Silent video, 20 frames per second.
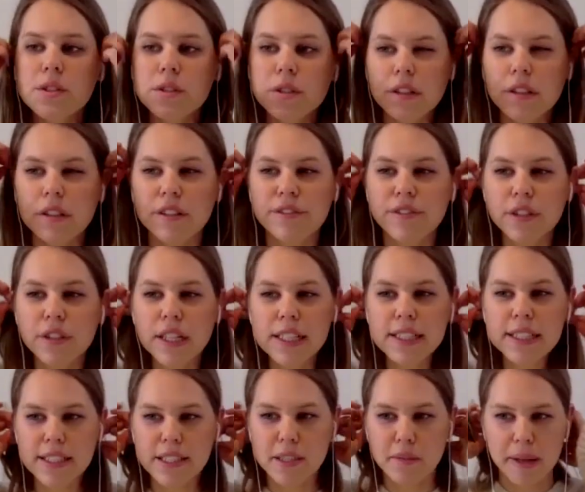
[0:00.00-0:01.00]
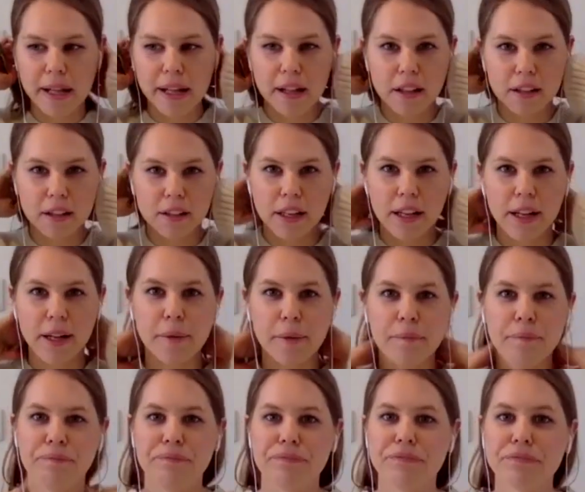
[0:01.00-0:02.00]
So for us, it's about
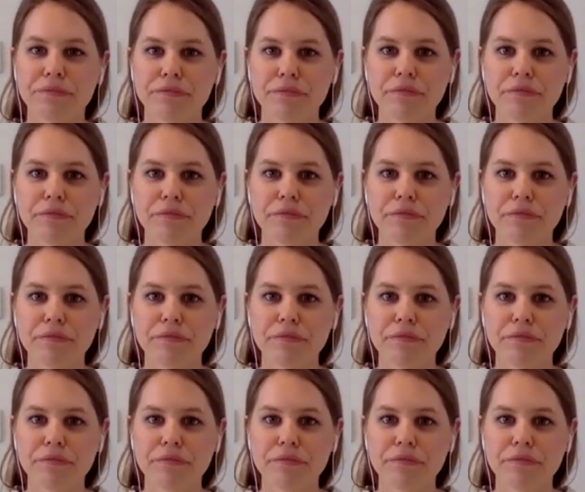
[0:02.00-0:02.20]
um,